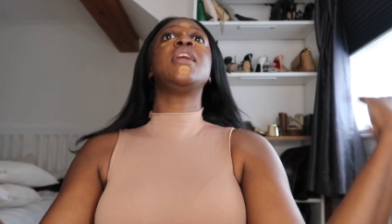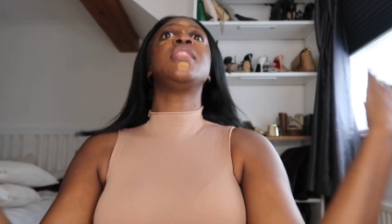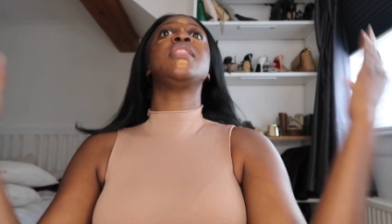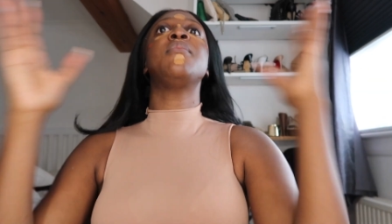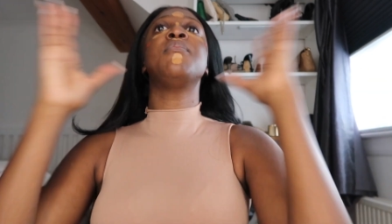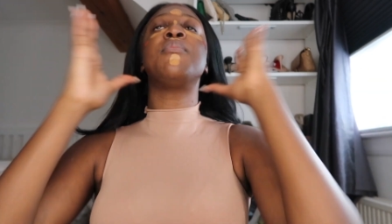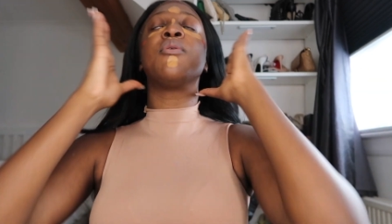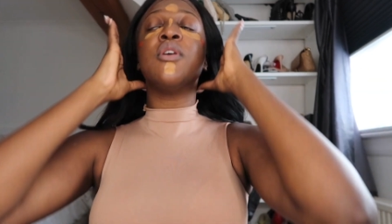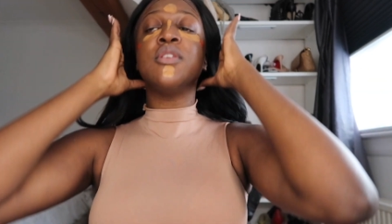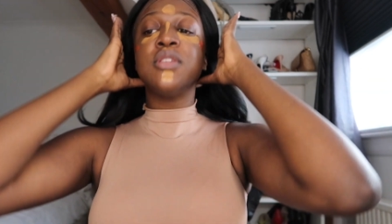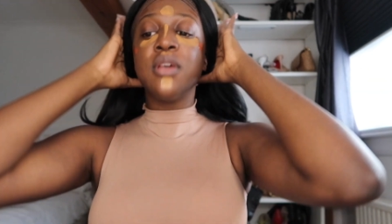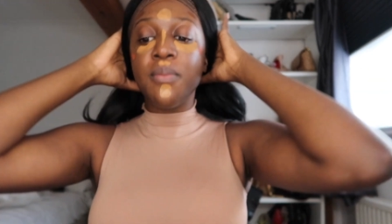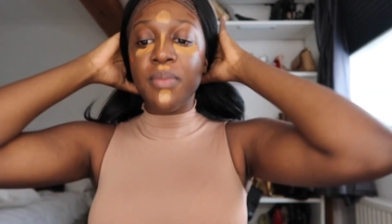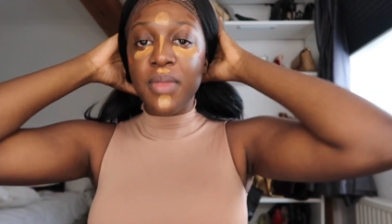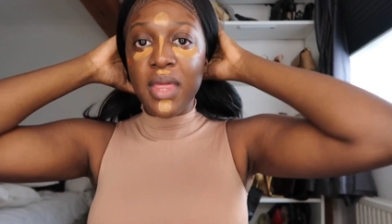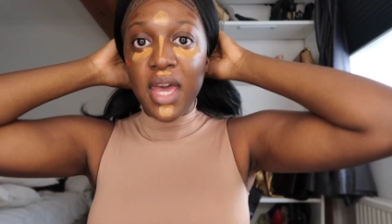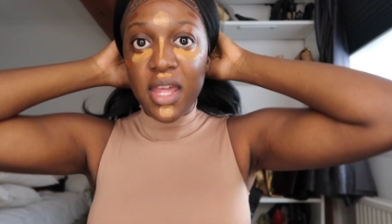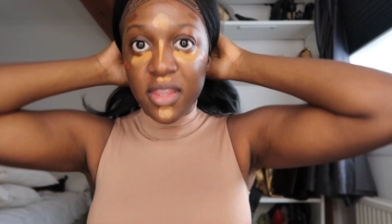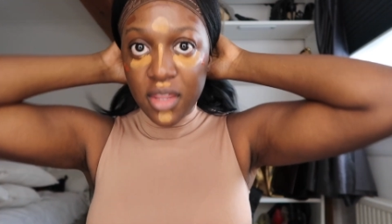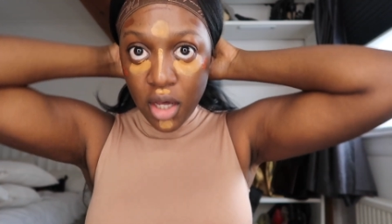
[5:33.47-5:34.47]
Then because I'm
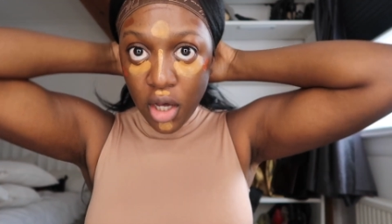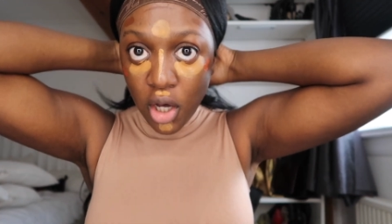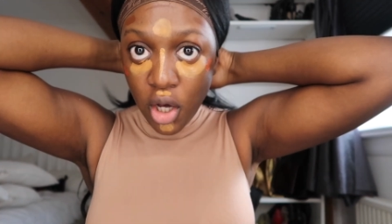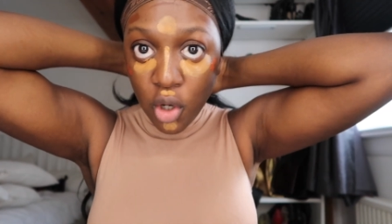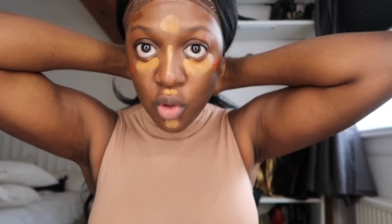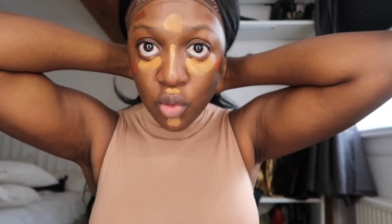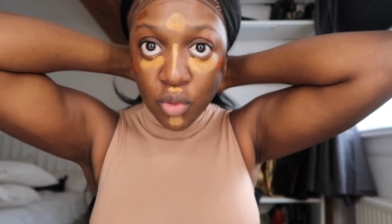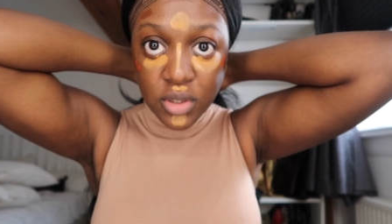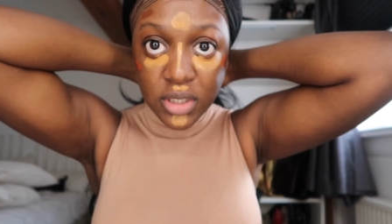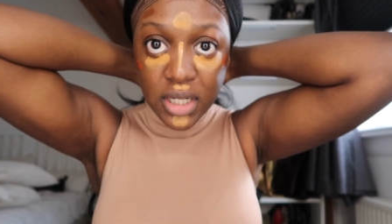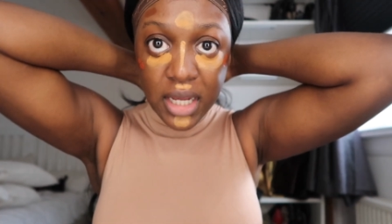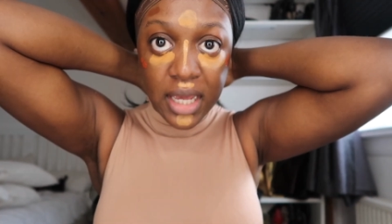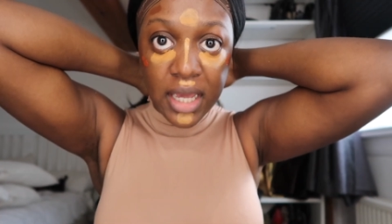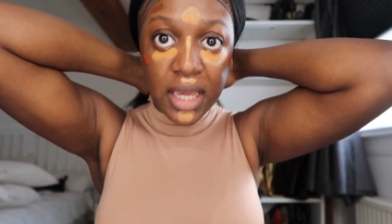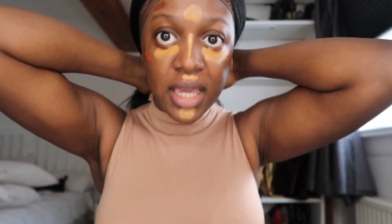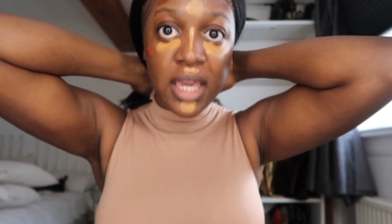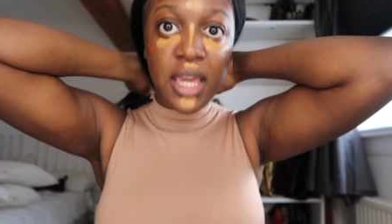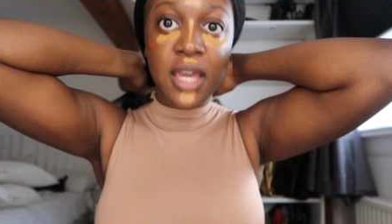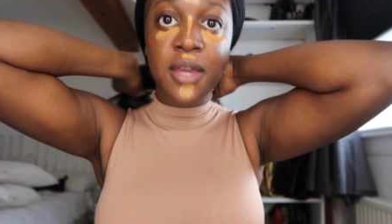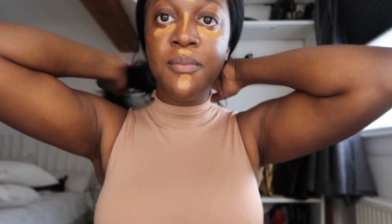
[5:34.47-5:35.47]
there the whole
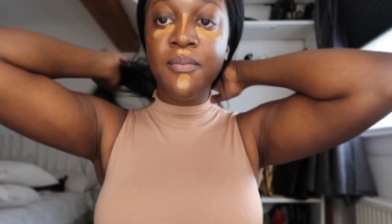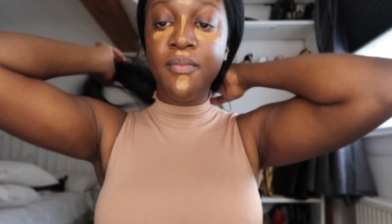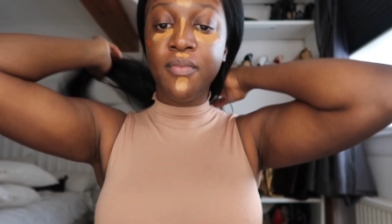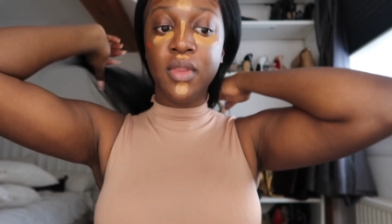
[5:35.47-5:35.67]
day,